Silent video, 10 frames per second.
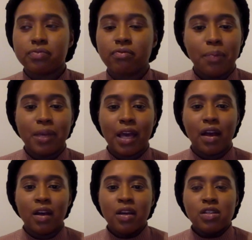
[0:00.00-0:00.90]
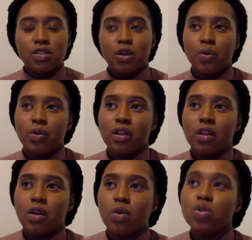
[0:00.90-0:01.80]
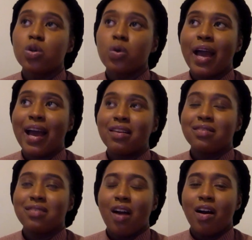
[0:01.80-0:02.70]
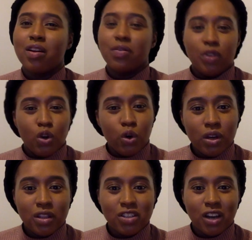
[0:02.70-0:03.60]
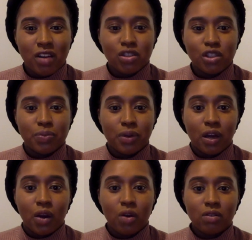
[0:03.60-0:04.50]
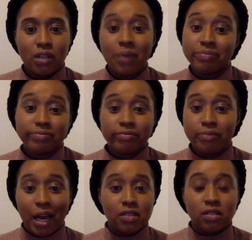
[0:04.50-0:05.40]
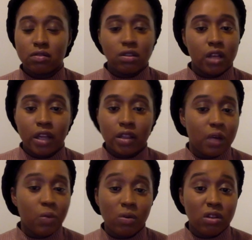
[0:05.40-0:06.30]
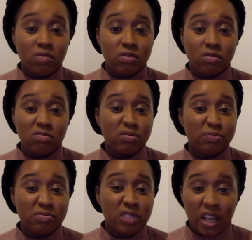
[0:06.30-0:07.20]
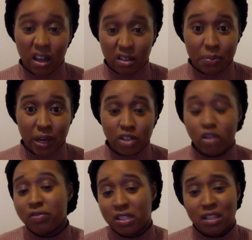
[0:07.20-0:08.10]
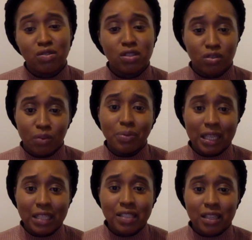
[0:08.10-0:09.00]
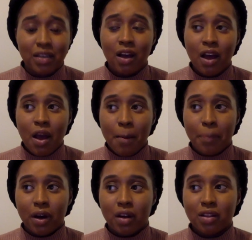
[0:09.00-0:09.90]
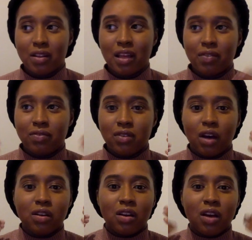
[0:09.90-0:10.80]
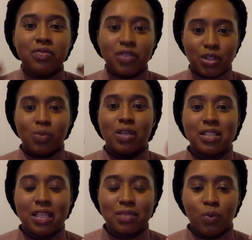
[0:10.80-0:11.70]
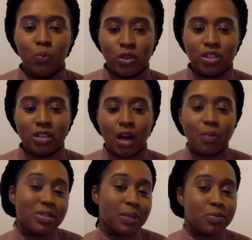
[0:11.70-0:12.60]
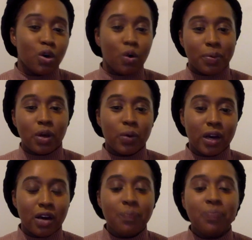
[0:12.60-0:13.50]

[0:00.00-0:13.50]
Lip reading: But yeah, so those who can kind of look at the child and just be like, yep, passed. Like, they won't even take out the page. Obviously they'll still complete it, but they've done a visual assessment which helps them to go a bit quicker.